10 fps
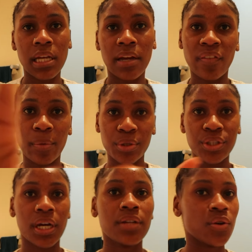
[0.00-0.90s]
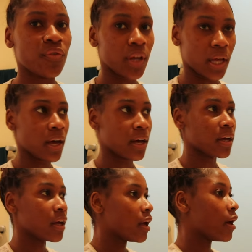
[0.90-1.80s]
Like if I put you guys over here,
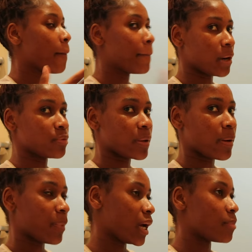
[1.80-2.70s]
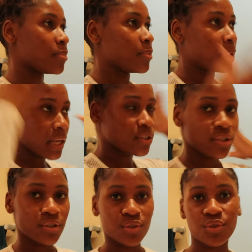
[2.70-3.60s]
but I'm doing my makeup, I
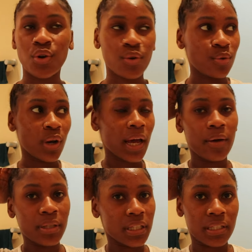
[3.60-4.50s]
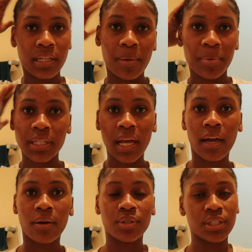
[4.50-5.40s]
just don't like what the setup is
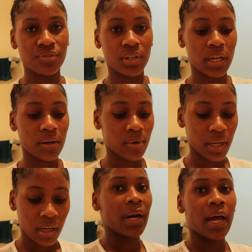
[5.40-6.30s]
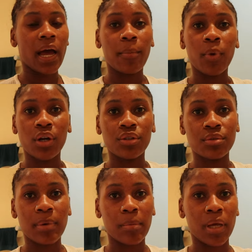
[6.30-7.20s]
like, which is really annoying. But I am gonna
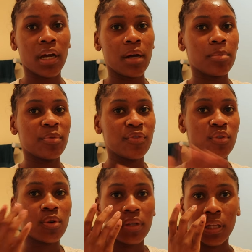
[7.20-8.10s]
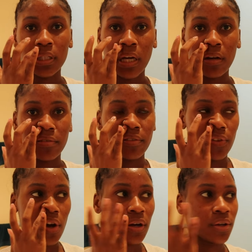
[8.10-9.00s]
do my makeup for the sake of the
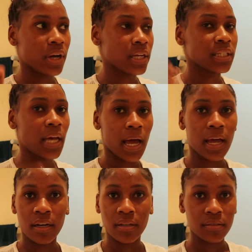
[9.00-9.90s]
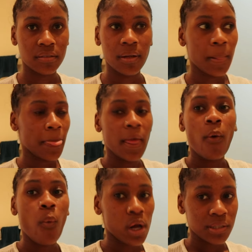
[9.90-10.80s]
vlog. You guys can
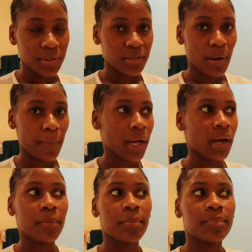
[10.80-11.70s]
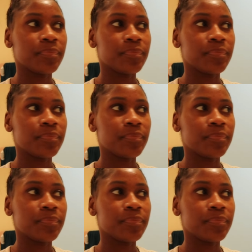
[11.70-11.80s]
watch me do my makeup.